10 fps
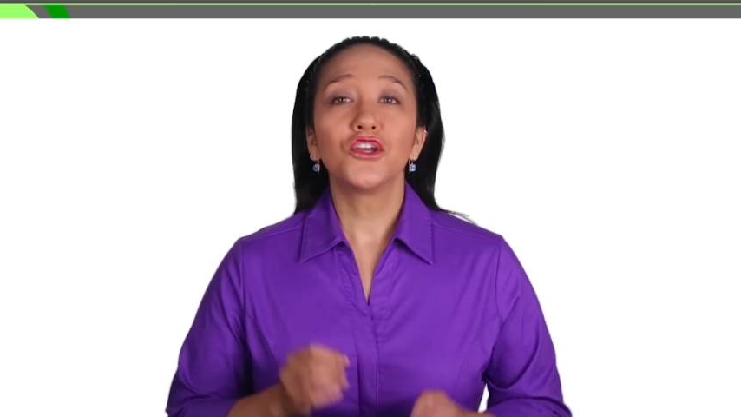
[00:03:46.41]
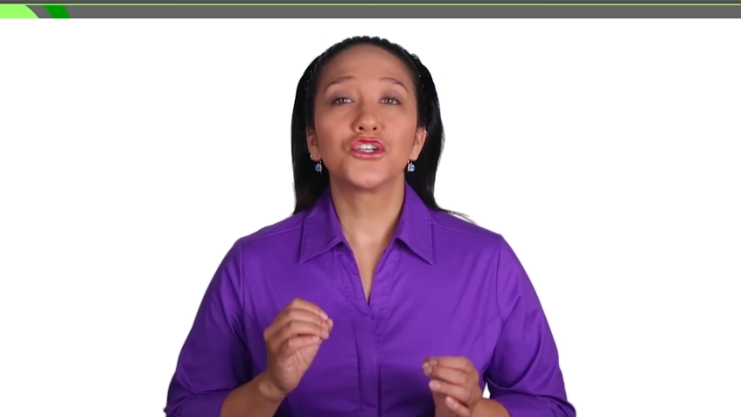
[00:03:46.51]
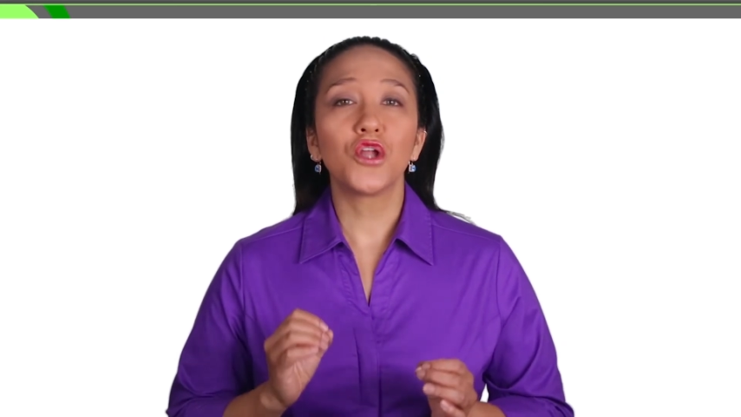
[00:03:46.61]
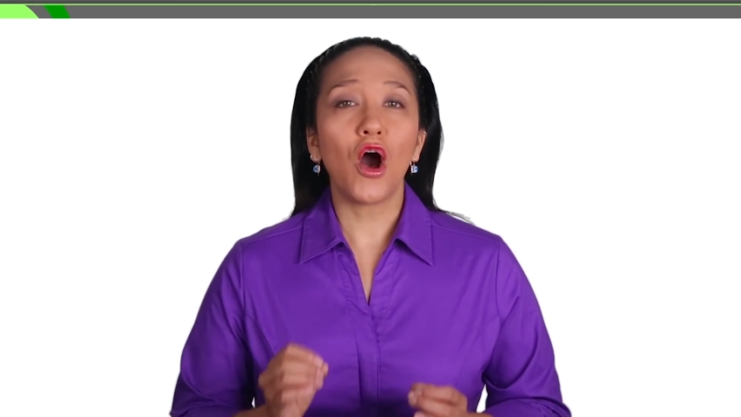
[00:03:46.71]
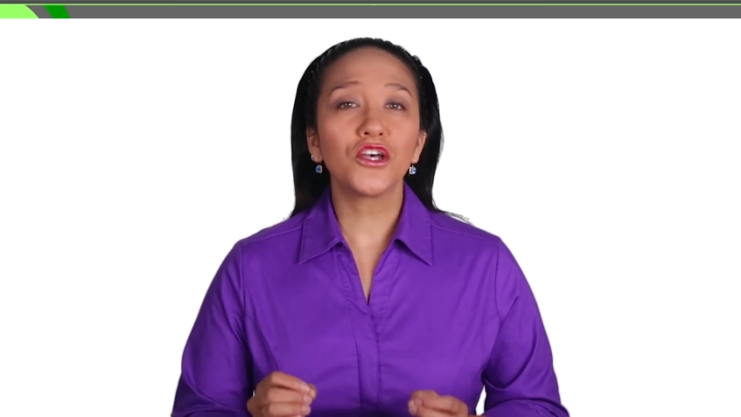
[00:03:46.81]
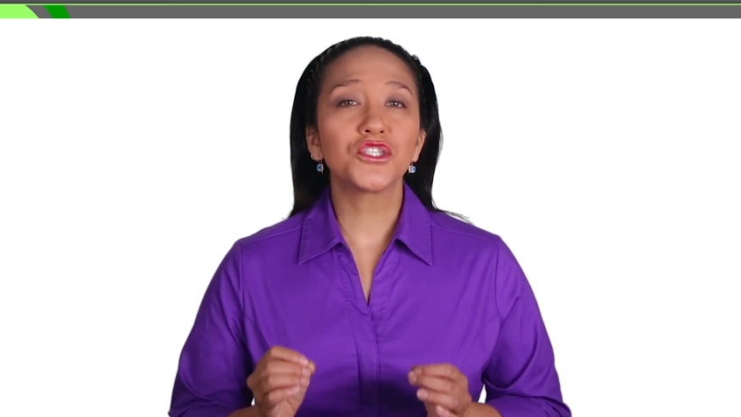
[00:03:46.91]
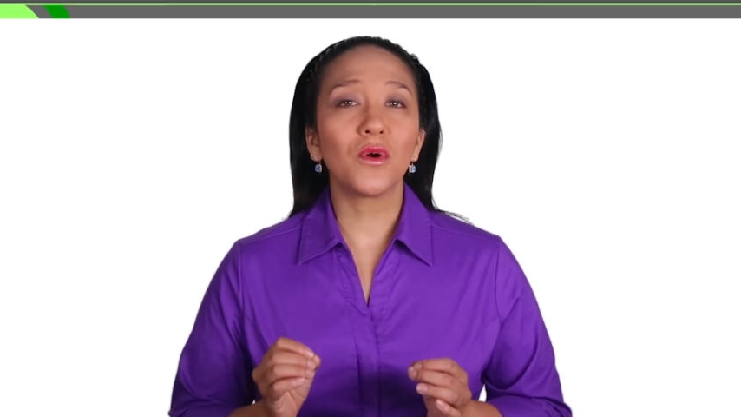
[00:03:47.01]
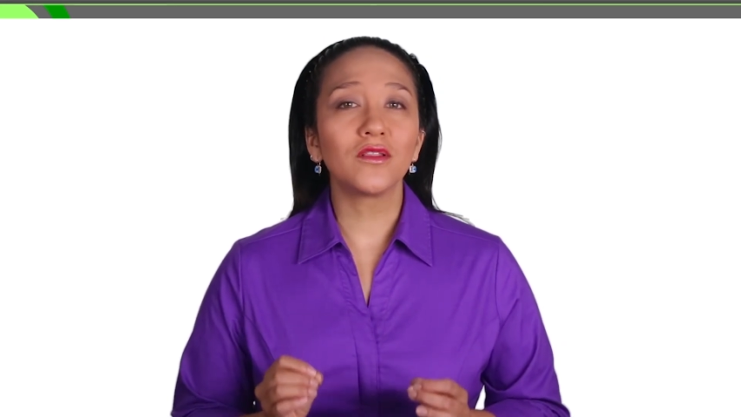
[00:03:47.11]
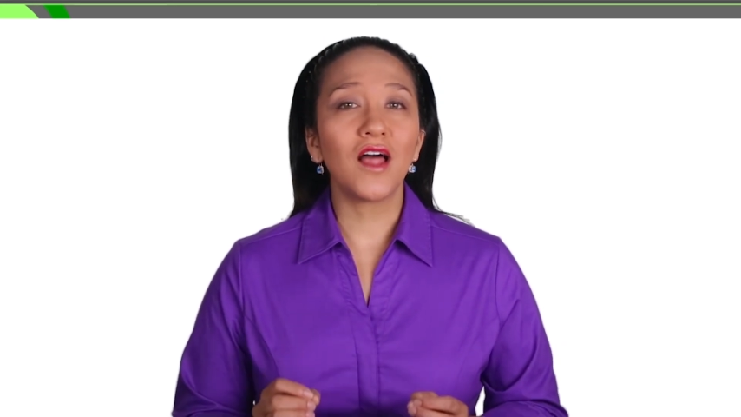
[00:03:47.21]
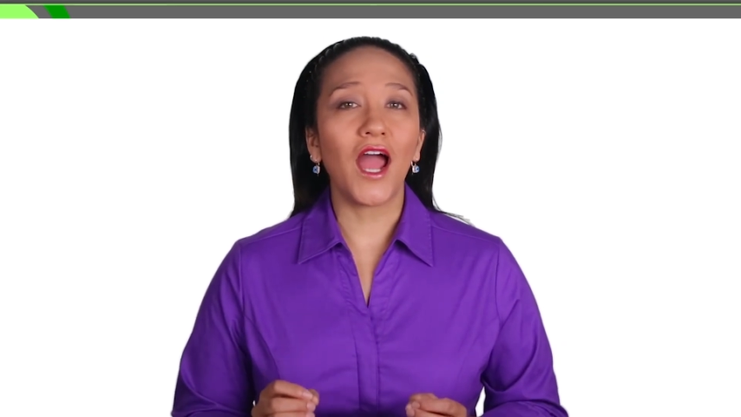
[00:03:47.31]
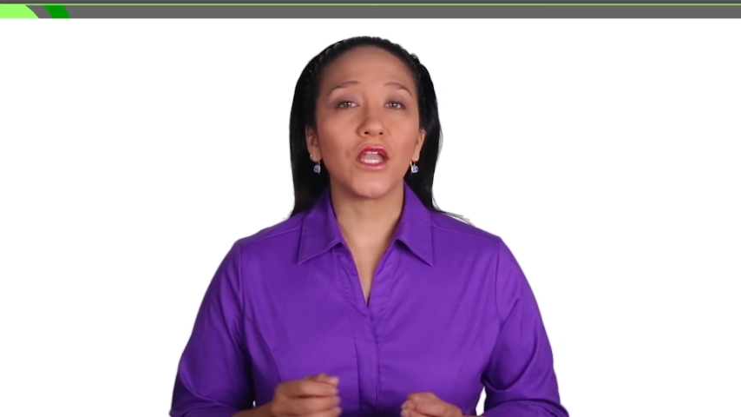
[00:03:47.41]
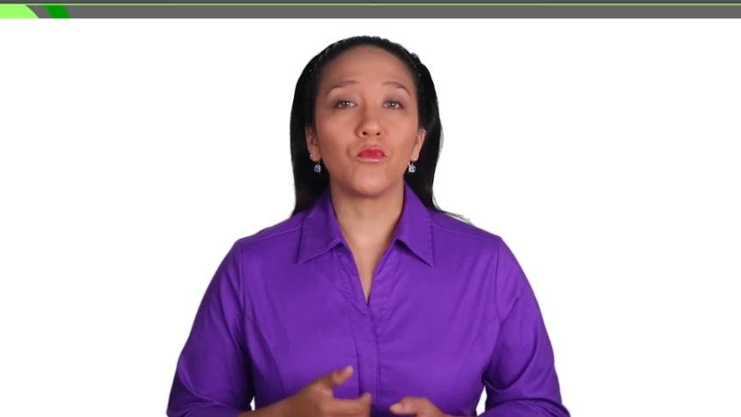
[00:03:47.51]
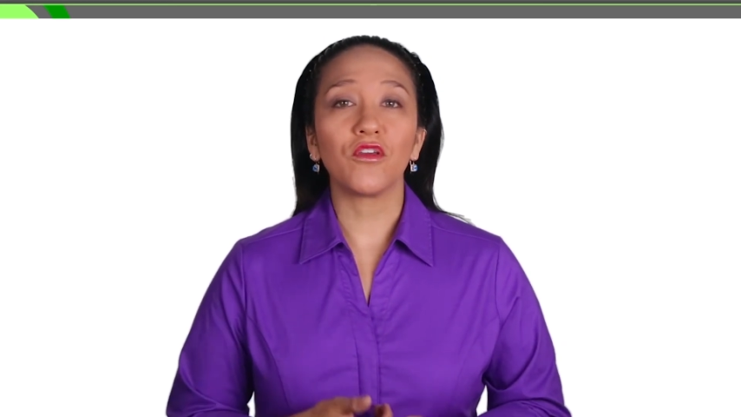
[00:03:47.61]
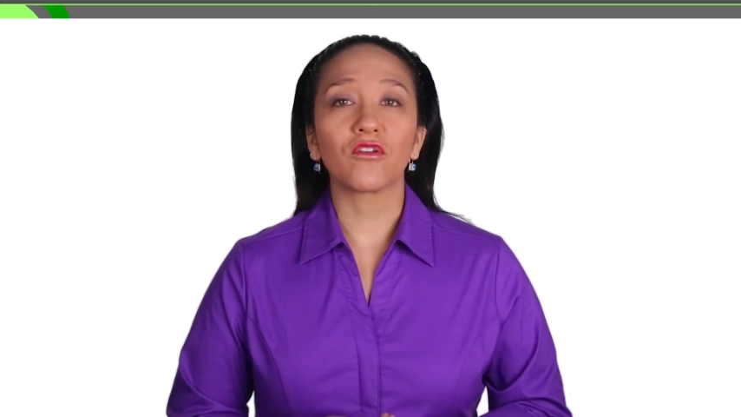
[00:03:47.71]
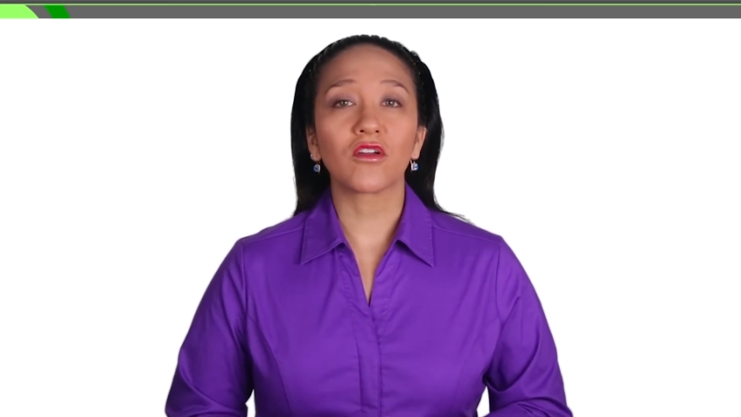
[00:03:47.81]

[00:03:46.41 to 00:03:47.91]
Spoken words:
should also align with your